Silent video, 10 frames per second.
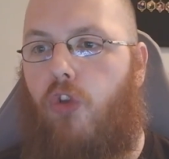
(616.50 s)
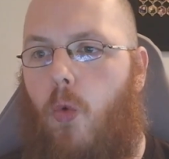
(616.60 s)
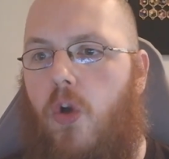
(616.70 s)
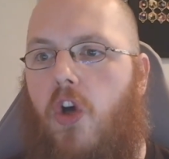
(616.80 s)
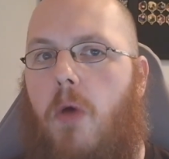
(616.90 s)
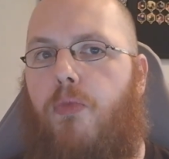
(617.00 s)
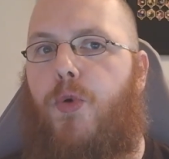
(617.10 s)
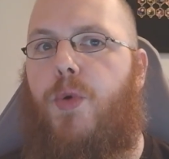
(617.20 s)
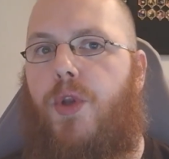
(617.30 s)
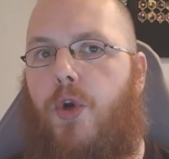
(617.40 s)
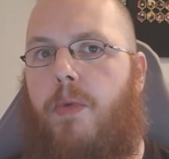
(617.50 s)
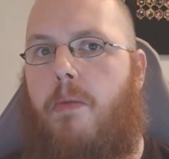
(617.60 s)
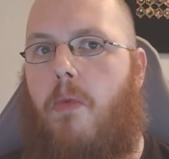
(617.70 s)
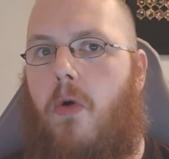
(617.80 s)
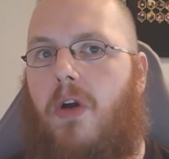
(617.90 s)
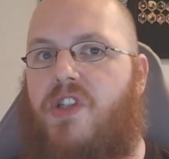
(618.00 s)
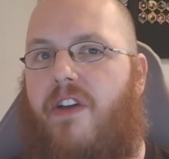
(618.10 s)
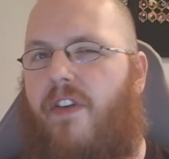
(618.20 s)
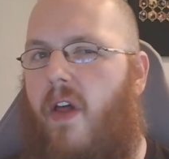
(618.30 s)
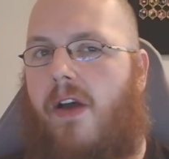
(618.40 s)
would come through a little bit more, because I
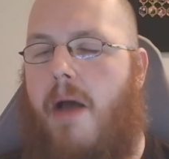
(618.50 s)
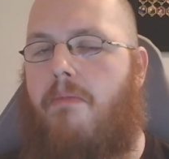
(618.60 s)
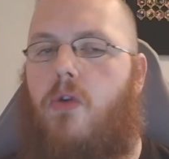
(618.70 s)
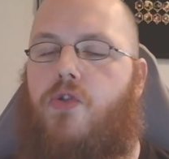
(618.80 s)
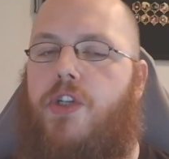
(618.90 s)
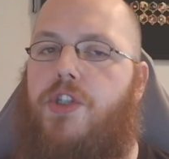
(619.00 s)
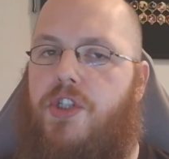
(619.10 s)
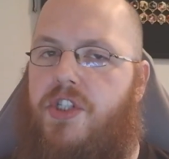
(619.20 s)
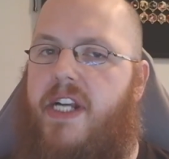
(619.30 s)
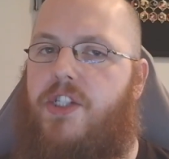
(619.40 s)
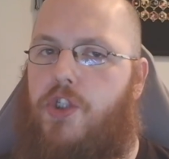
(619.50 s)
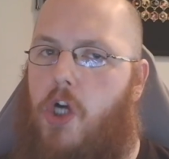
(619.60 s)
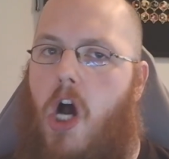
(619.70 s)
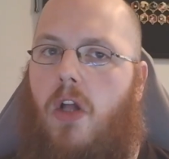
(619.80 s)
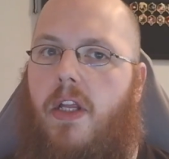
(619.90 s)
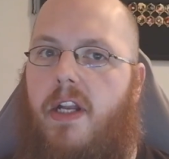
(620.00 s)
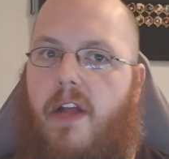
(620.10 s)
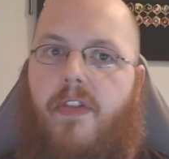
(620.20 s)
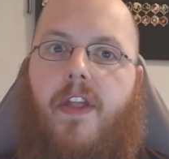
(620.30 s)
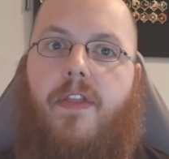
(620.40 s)
feel like I mostly just taste chocolate
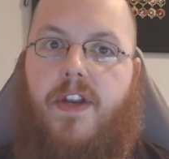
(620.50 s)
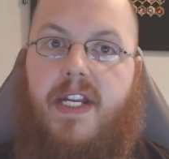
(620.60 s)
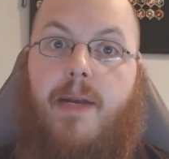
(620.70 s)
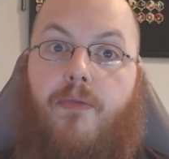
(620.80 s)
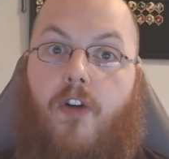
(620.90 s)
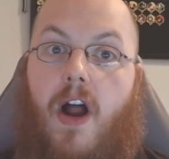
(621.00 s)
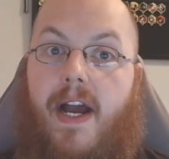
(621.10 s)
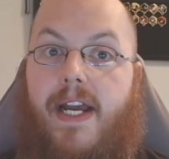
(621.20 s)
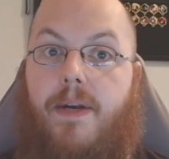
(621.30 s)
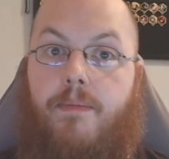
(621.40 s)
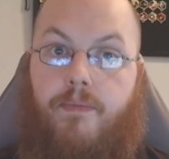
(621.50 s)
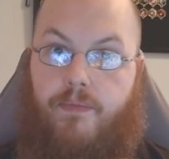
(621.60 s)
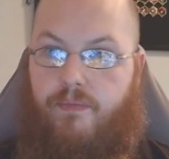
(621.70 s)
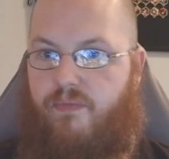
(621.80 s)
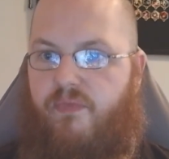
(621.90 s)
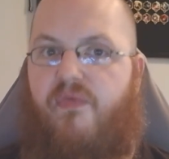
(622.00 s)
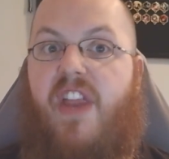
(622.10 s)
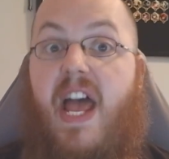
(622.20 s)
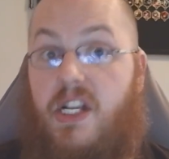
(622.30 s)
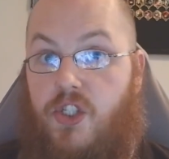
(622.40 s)
and then the deep friedness
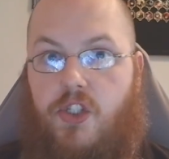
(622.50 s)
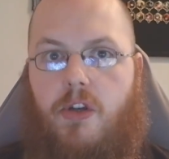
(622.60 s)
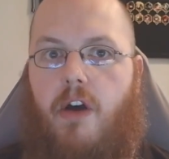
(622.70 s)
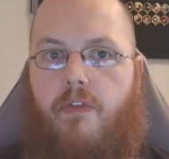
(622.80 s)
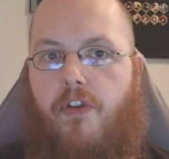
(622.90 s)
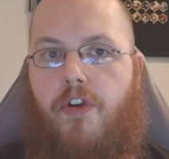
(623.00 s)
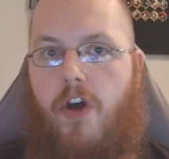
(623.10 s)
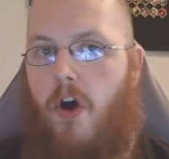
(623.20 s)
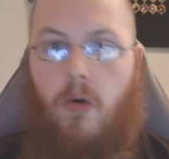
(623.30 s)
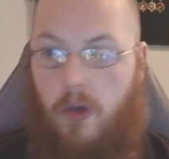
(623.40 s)
of the dough